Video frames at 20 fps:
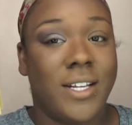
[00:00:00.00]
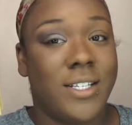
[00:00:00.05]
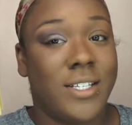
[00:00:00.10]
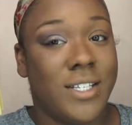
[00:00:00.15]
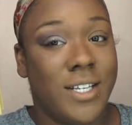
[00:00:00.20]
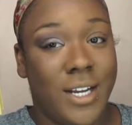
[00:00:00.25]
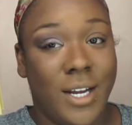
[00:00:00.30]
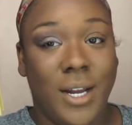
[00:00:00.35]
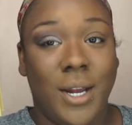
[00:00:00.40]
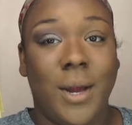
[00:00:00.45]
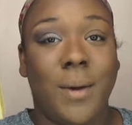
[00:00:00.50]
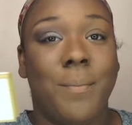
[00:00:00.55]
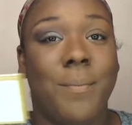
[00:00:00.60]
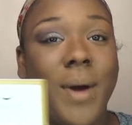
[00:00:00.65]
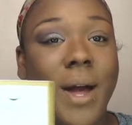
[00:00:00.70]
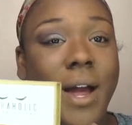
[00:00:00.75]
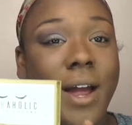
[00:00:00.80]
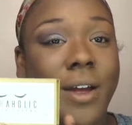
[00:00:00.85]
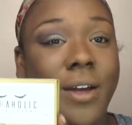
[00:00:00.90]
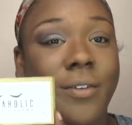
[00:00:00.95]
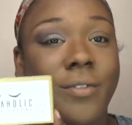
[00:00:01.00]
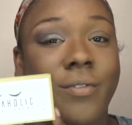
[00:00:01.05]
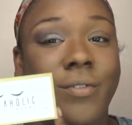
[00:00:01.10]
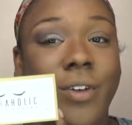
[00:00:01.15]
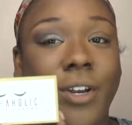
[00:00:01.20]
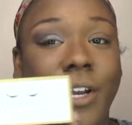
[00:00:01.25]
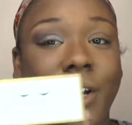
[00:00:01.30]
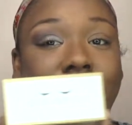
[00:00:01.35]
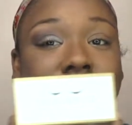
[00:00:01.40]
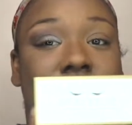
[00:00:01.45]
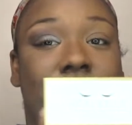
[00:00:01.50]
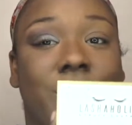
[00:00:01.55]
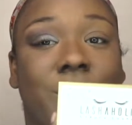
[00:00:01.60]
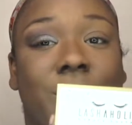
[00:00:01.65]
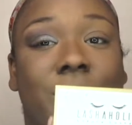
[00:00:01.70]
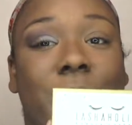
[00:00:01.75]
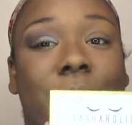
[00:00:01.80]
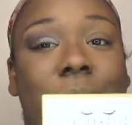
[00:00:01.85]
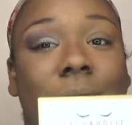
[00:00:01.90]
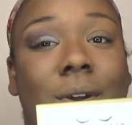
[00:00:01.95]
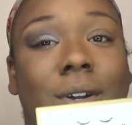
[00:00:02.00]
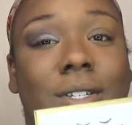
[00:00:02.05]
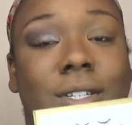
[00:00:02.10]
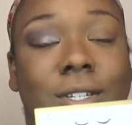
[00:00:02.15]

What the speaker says: see my video